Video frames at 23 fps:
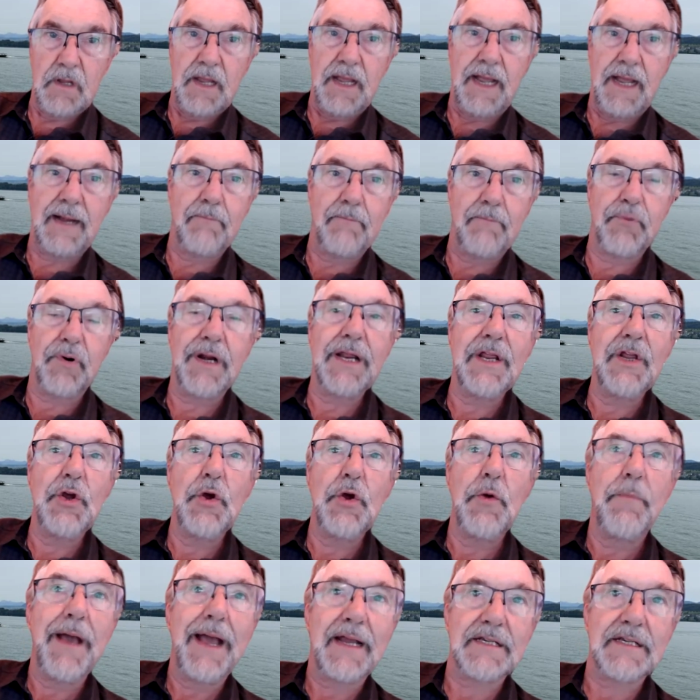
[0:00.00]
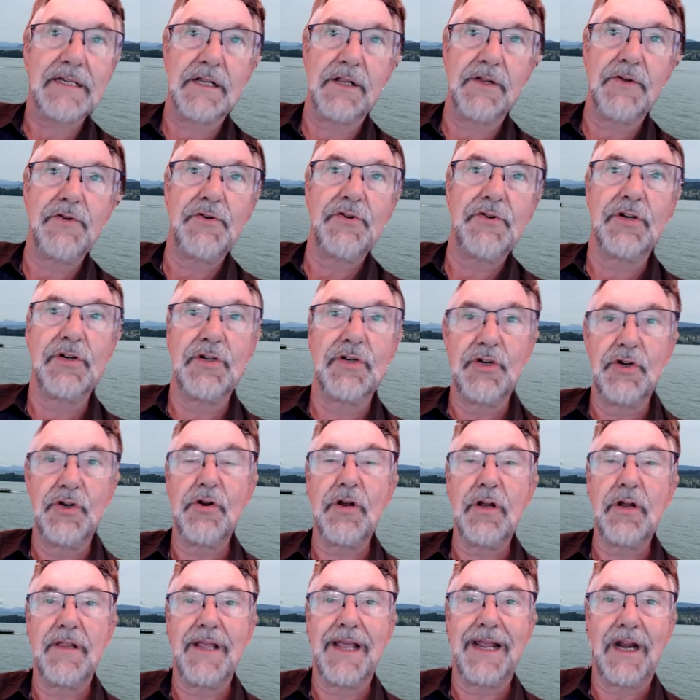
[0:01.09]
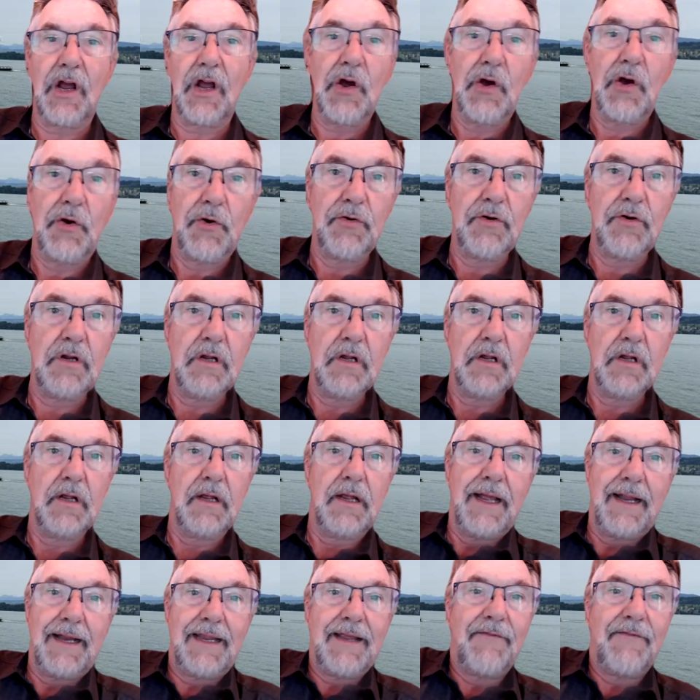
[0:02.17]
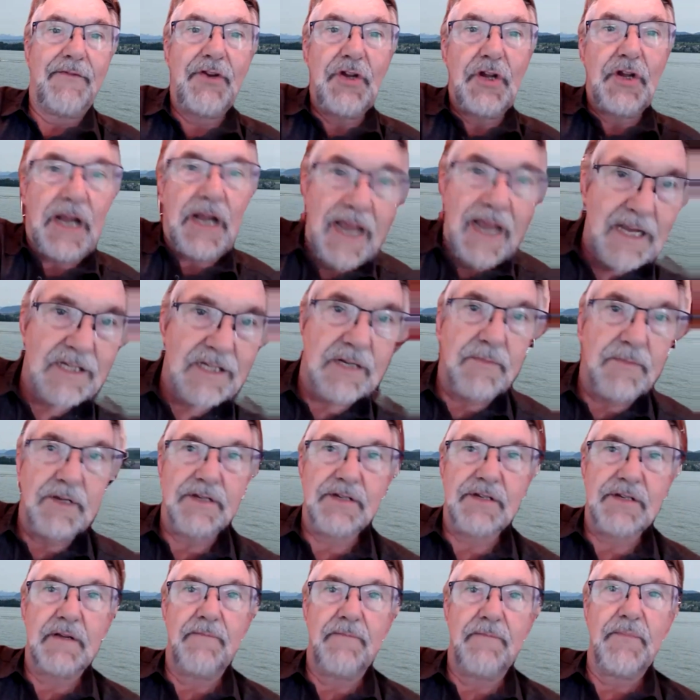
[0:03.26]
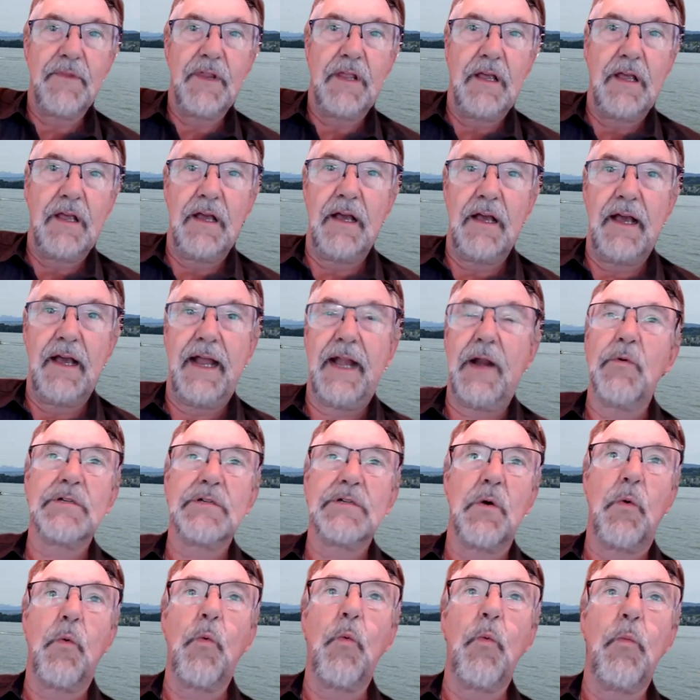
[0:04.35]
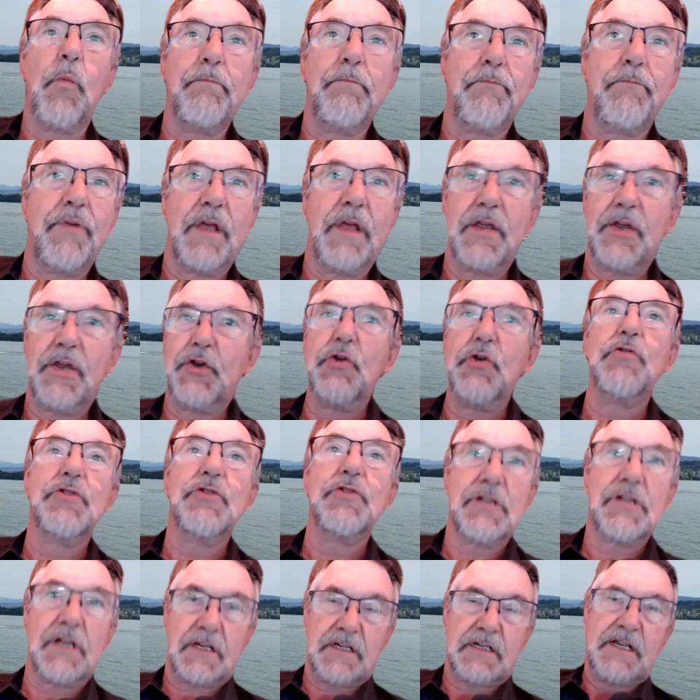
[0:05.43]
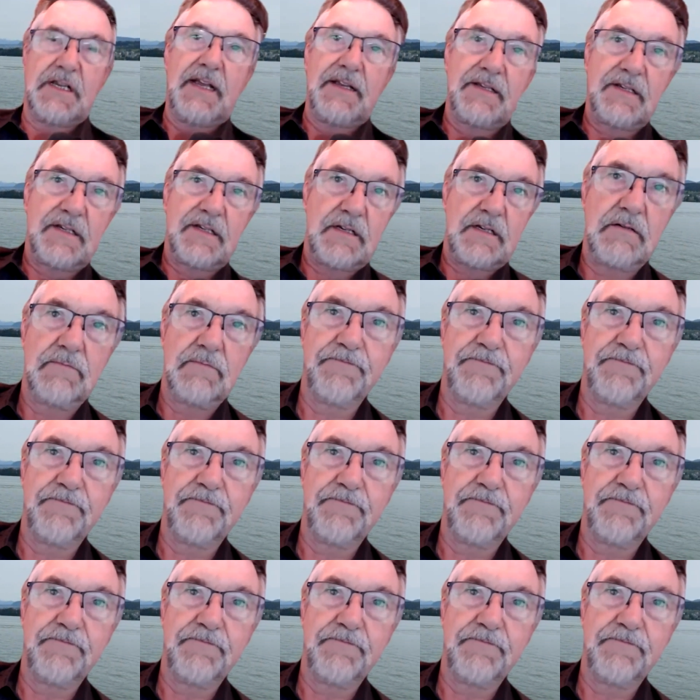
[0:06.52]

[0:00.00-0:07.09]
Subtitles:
and bring you back solutions you can then own and give to your customers. And it was a huge success.